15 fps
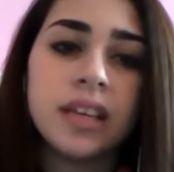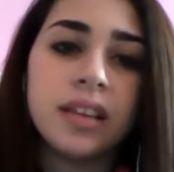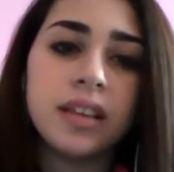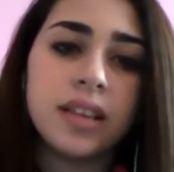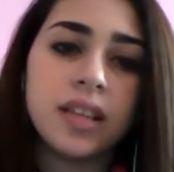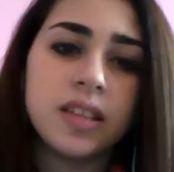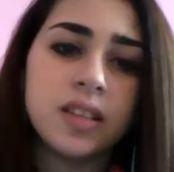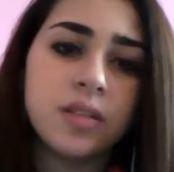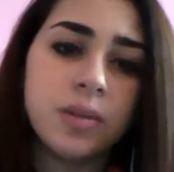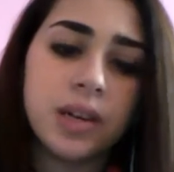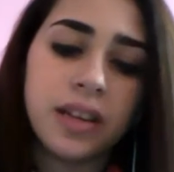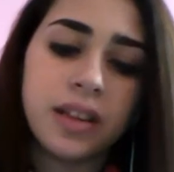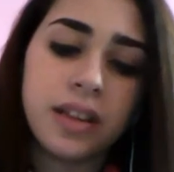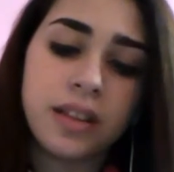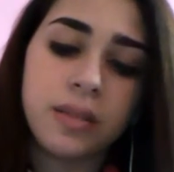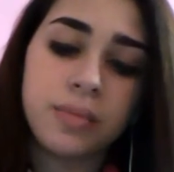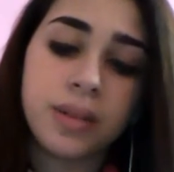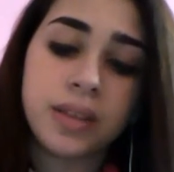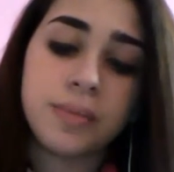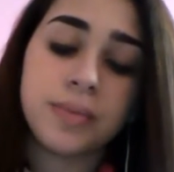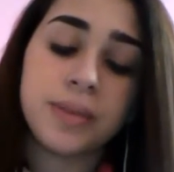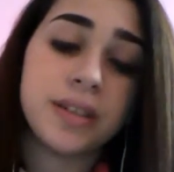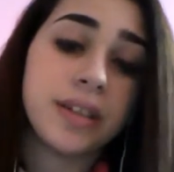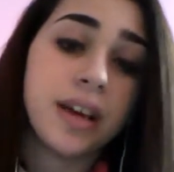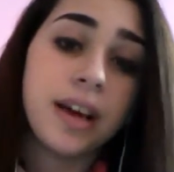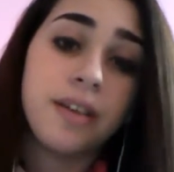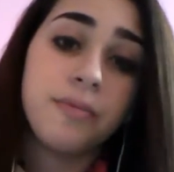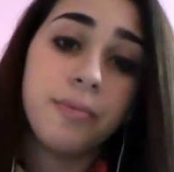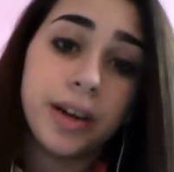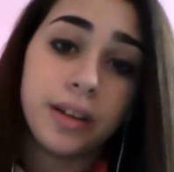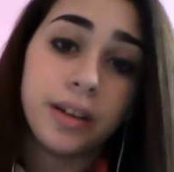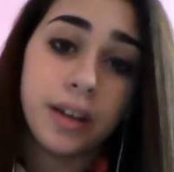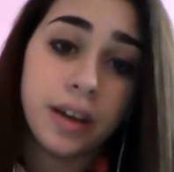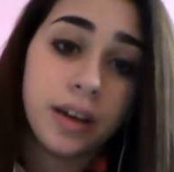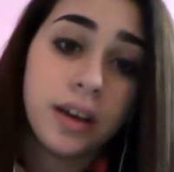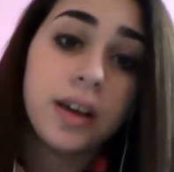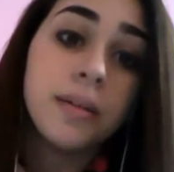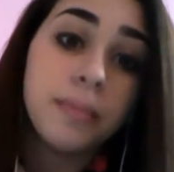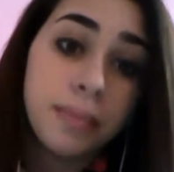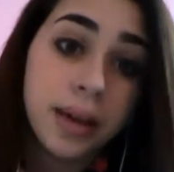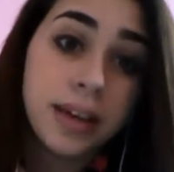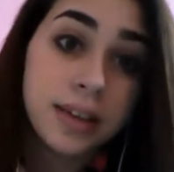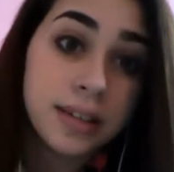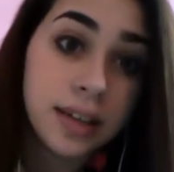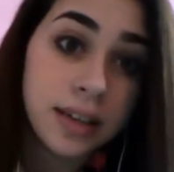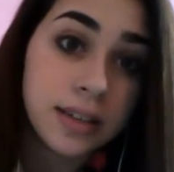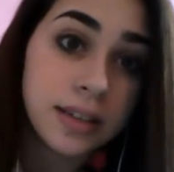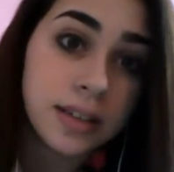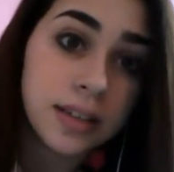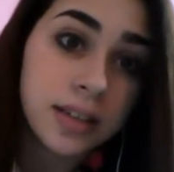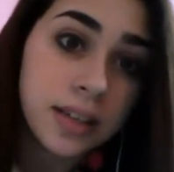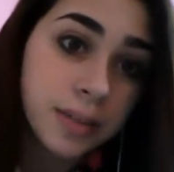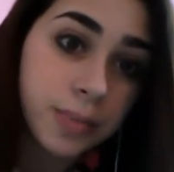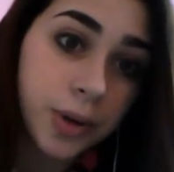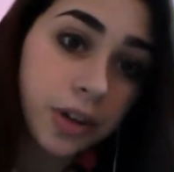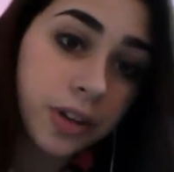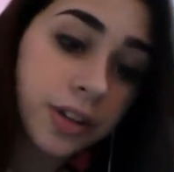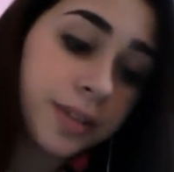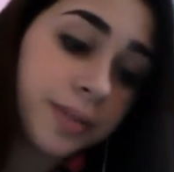think that's the one I like the best because I have barely made a dent in this book.